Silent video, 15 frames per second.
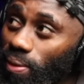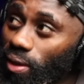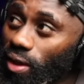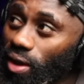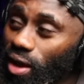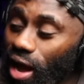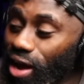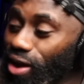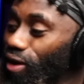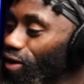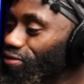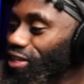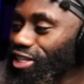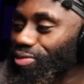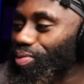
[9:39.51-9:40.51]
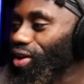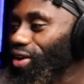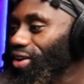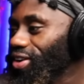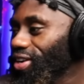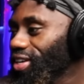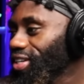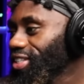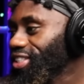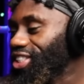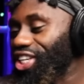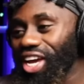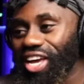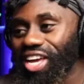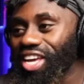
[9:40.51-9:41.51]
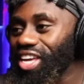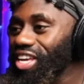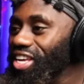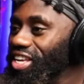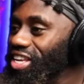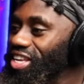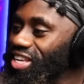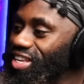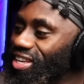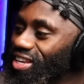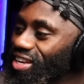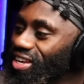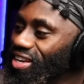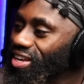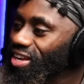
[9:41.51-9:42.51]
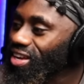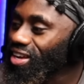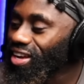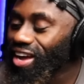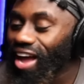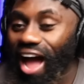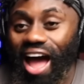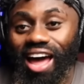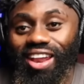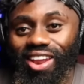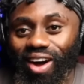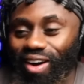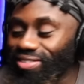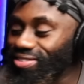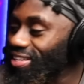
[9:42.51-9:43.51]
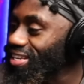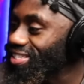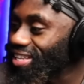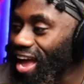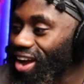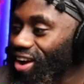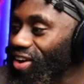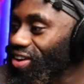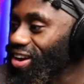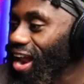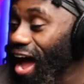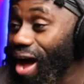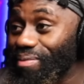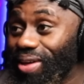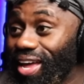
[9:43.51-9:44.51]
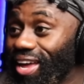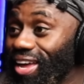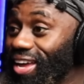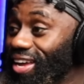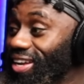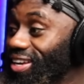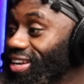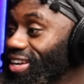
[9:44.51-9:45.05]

I love this, bro. Chee! I love this. I ain't gonna lie, man.